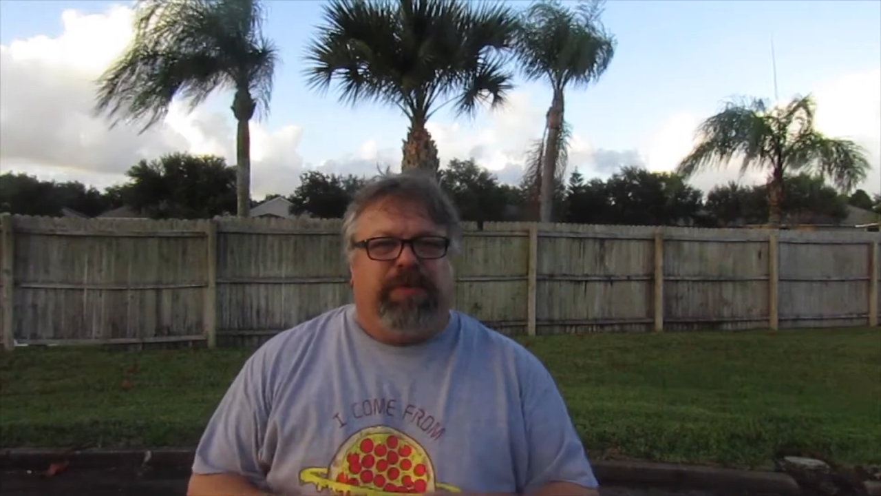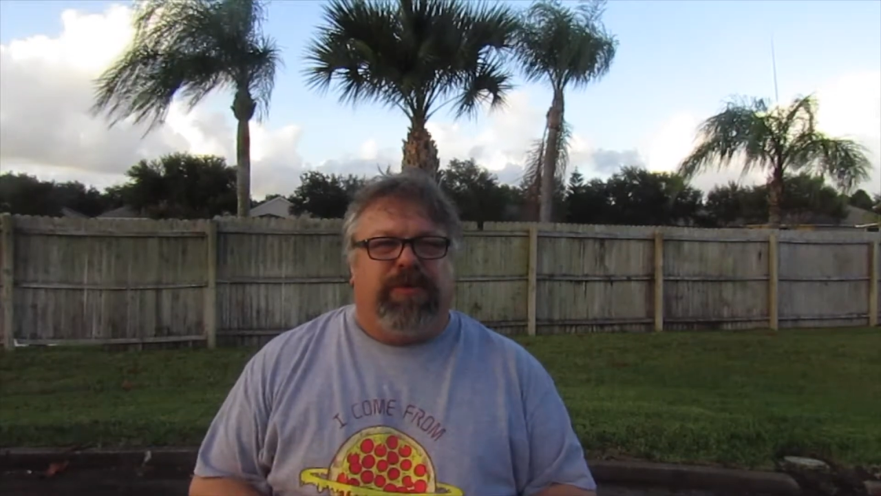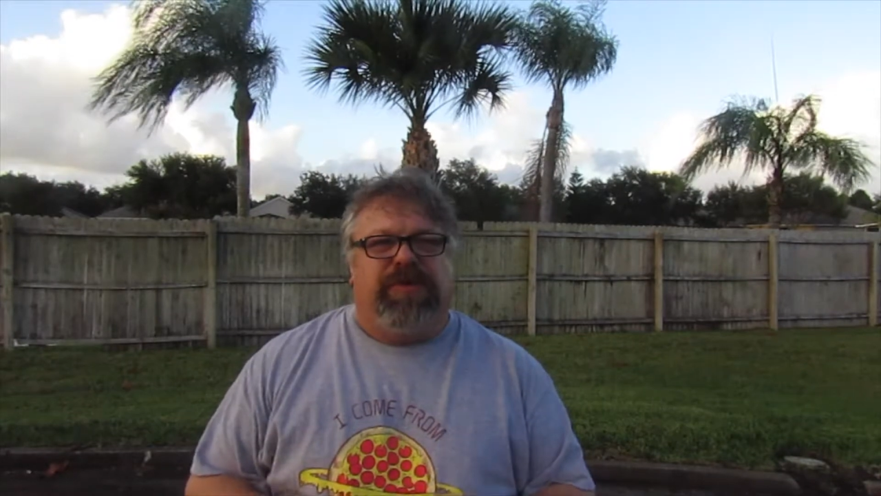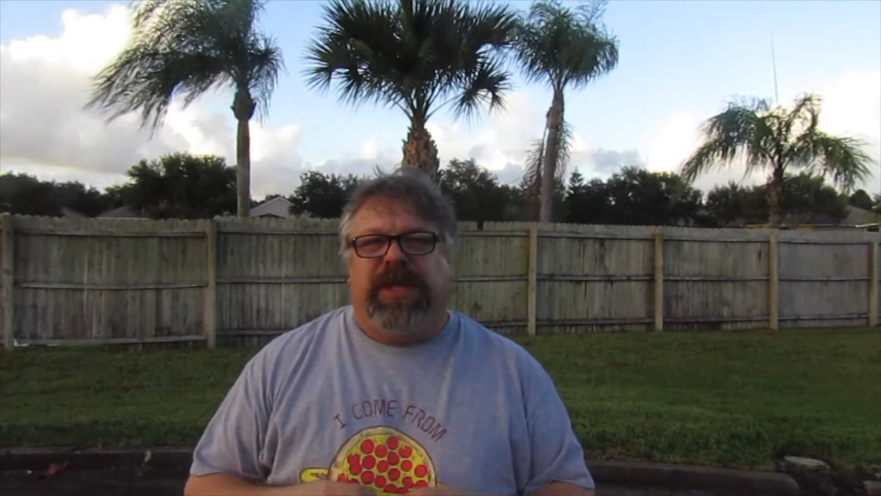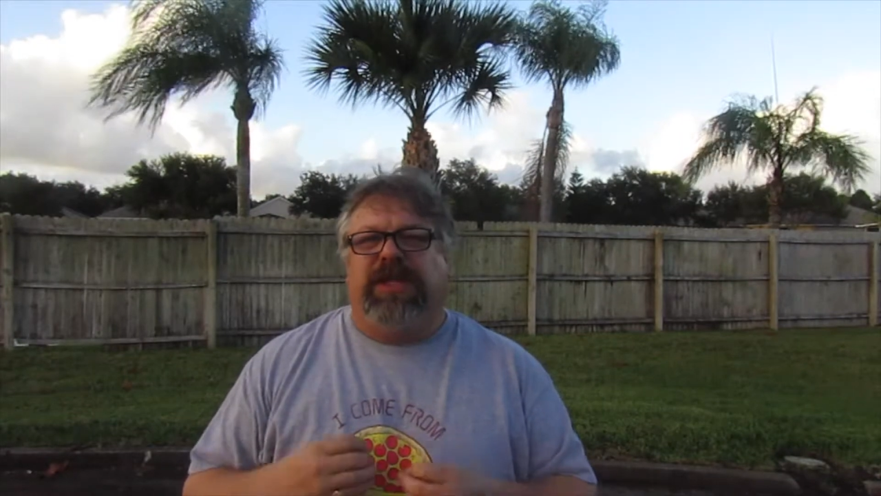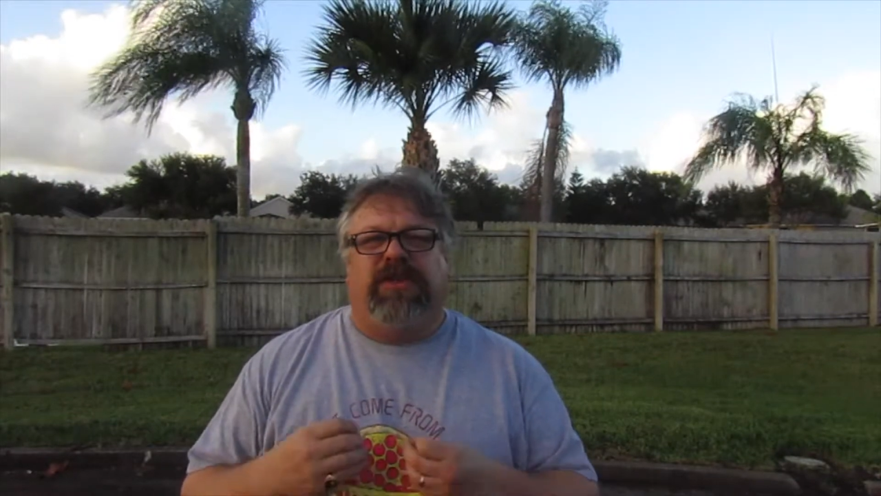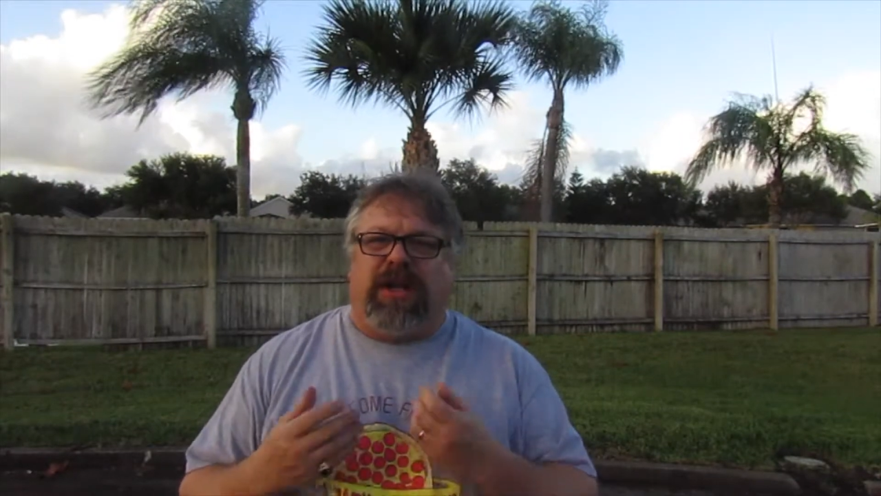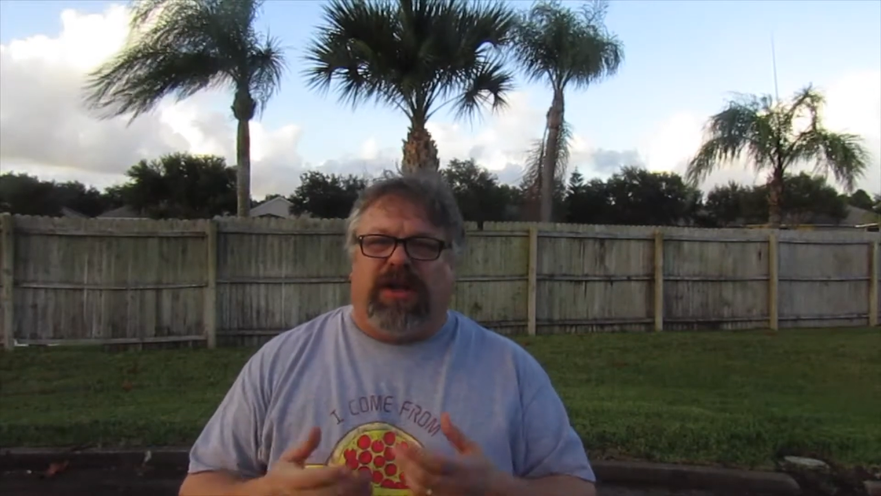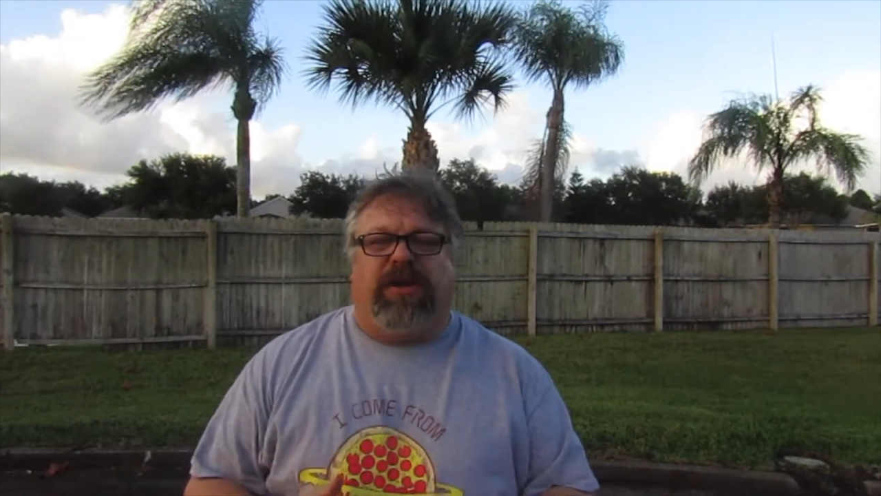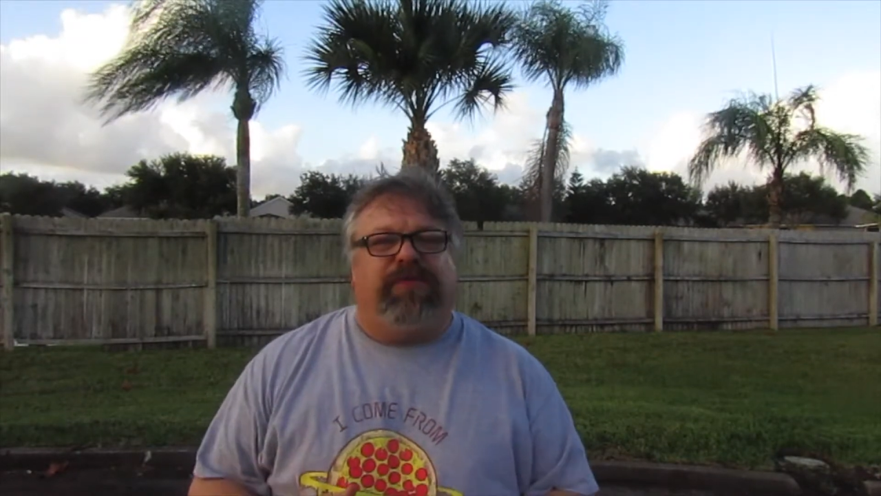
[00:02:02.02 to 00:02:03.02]
thin,
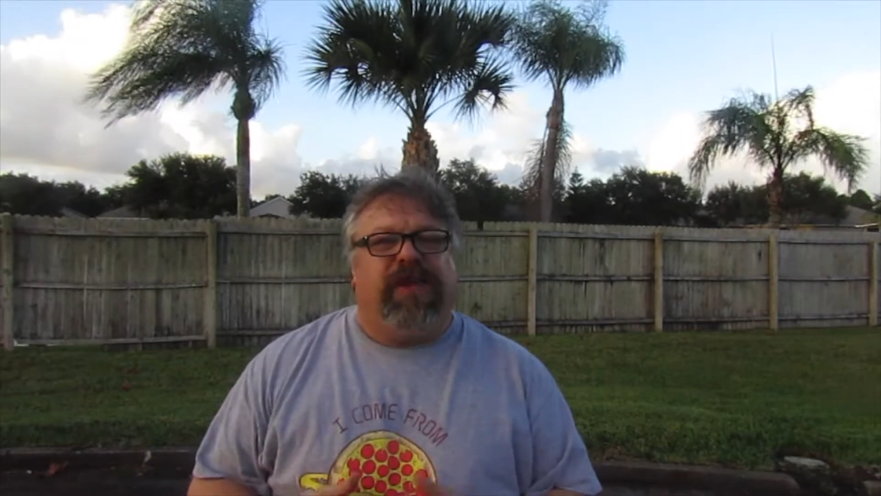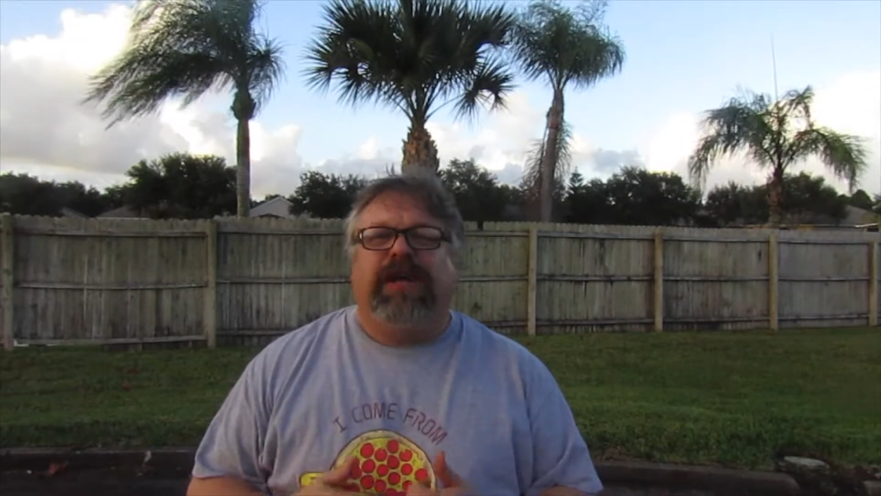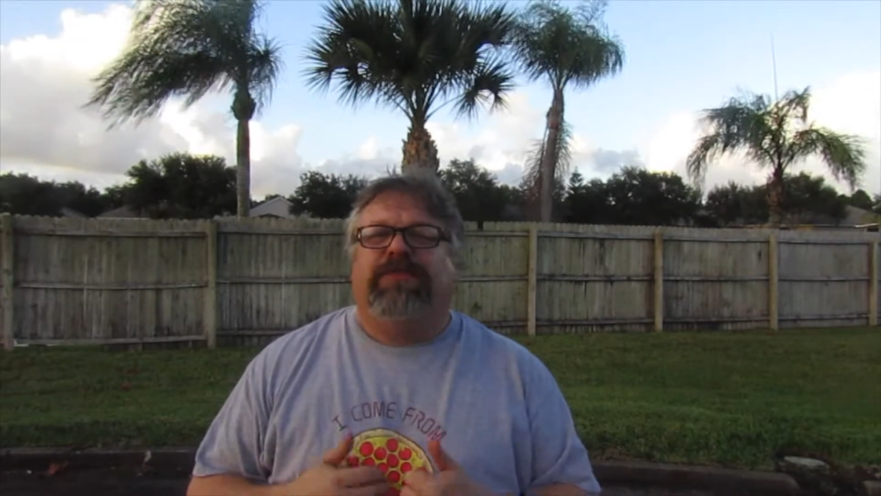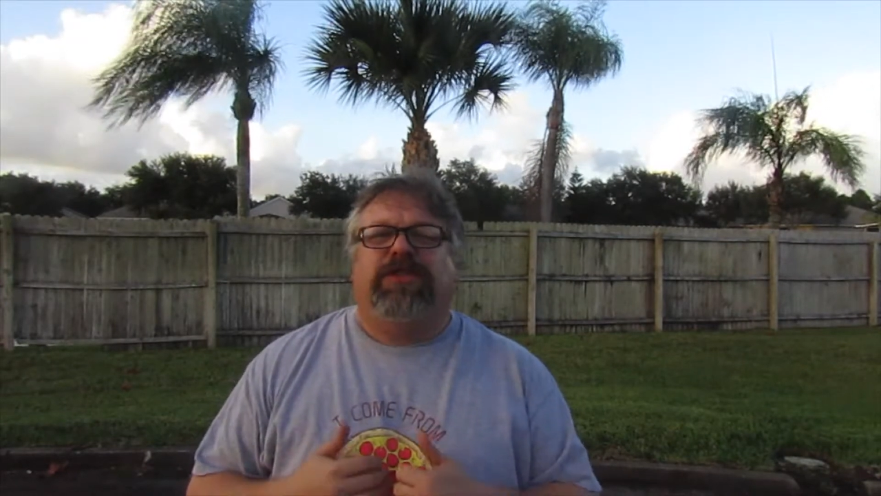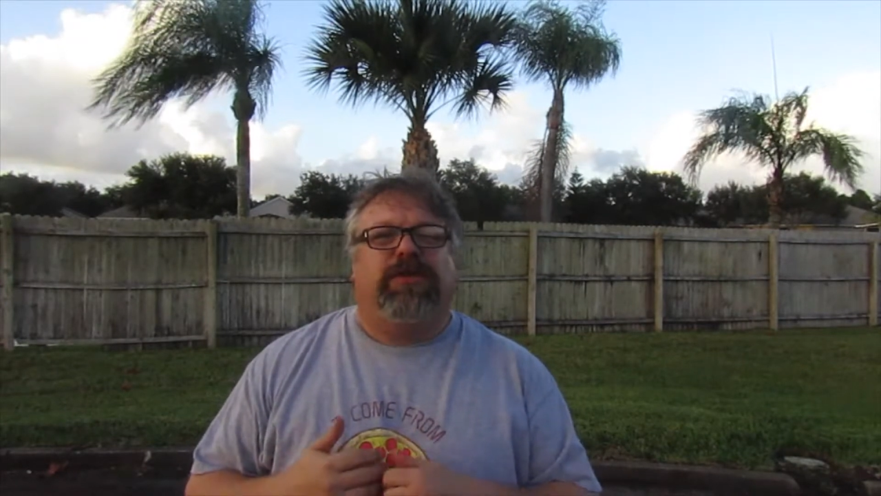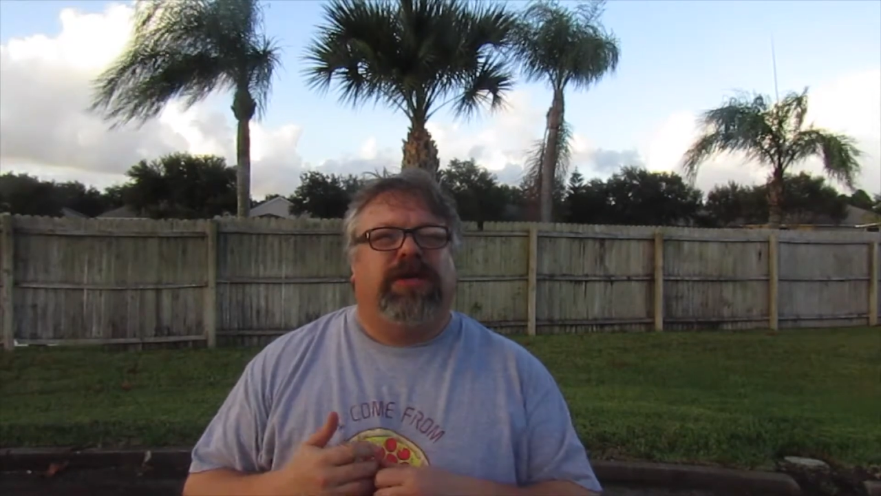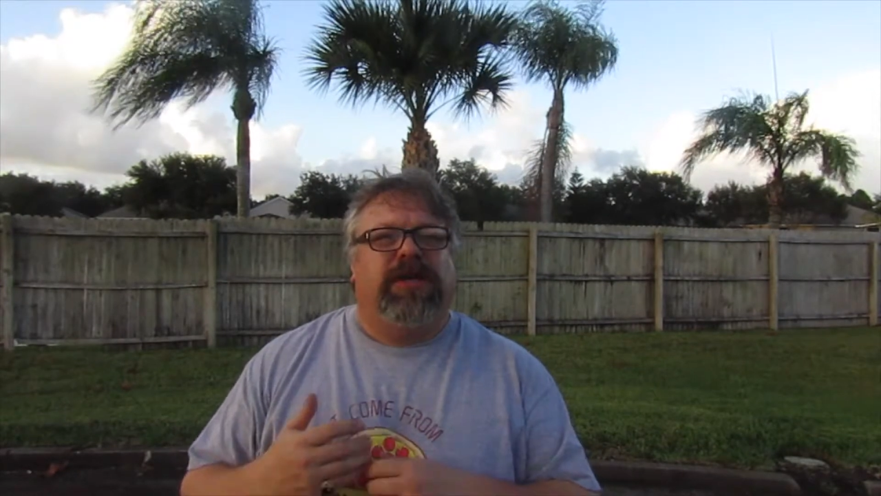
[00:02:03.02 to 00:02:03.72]
not a lot of flavor to